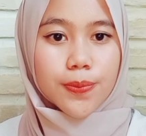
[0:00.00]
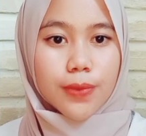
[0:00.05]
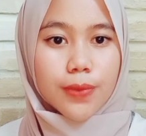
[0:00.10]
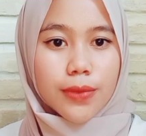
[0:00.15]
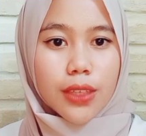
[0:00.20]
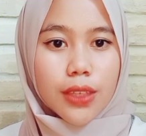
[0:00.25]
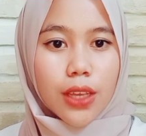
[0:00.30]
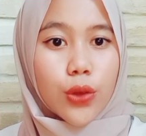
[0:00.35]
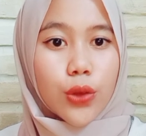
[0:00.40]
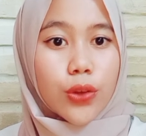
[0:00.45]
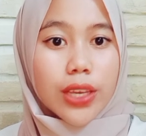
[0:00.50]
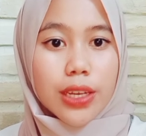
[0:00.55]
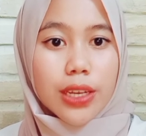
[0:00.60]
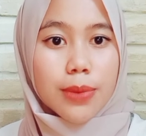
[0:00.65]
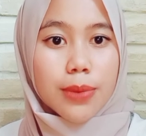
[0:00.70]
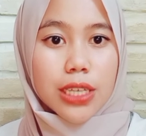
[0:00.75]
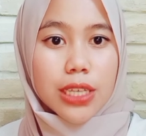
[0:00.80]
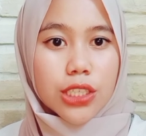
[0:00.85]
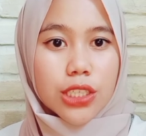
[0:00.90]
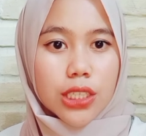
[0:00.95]
You can
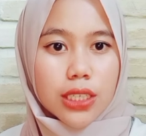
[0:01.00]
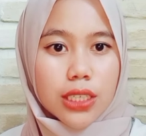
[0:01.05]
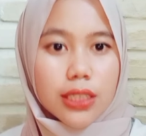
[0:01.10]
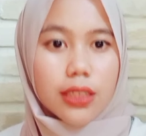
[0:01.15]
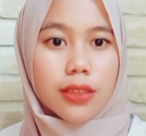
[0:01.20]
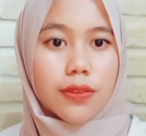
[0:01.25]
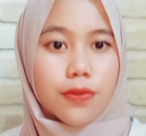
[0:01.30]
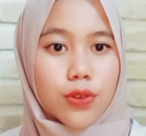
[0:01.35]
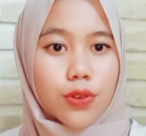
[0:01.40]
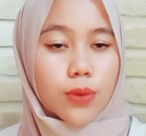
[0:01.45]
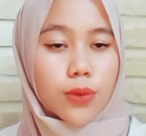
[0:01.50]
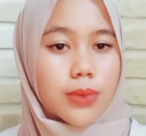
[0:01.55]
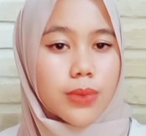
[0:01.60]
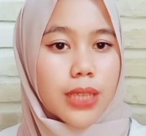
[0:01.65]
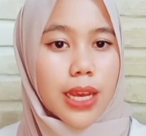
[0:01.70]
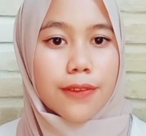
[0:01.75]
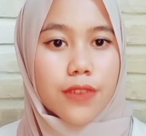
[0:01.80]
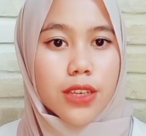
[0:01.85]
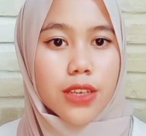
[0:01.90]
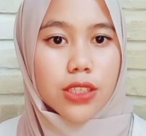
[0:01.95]
imagine from that
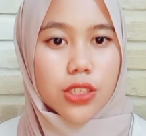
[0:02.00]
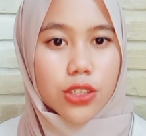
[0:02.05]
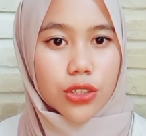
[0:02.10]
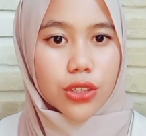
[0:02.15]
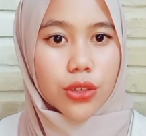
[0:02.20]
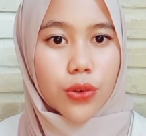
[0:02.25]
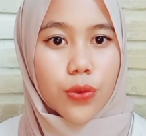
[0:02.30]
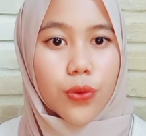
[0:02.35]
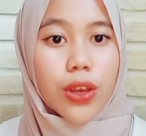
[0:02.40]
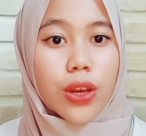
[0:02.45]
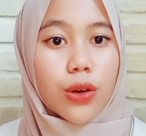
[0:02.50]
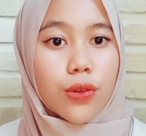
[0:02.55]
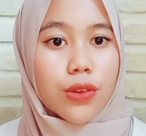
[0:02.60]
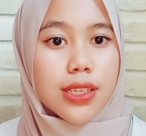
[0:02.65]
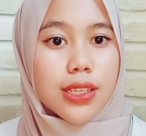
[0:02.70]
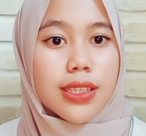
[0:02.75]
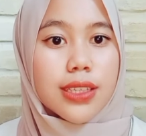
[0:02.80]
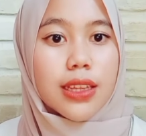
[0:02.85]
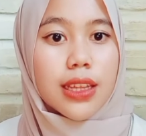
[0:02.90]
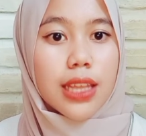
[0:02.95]
picture where is
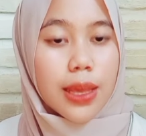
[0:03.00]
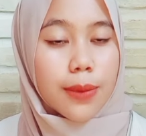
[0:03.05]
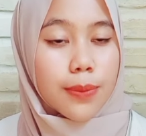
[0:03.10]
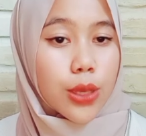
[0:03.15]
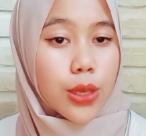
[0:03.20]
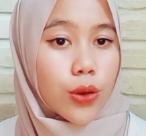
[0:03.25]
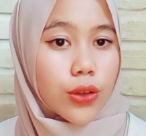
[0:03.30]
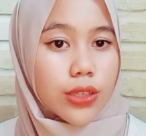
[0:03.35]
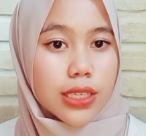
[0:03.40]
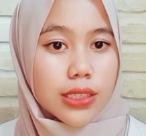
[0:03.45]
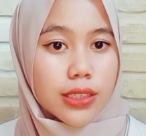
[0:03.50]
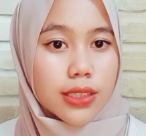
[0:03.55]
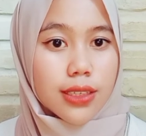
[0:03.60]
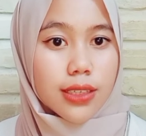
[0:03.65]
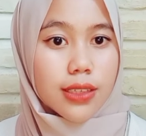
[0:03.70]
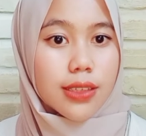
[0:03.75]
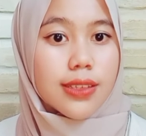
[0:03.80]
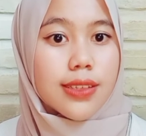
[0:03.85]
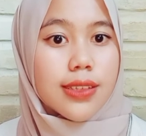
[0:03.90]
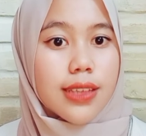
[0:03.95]

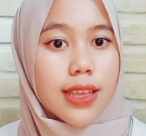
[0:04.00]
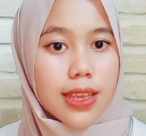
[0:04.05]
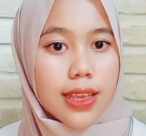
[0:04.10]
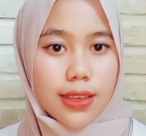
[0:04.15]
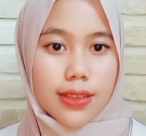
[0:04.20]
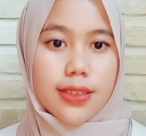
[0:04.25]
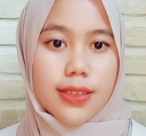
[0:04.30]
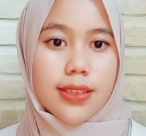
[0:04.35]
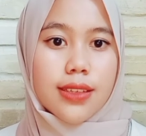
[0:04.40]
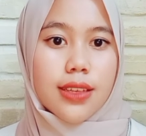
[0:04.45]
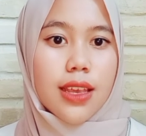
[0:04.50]
labiodentals is.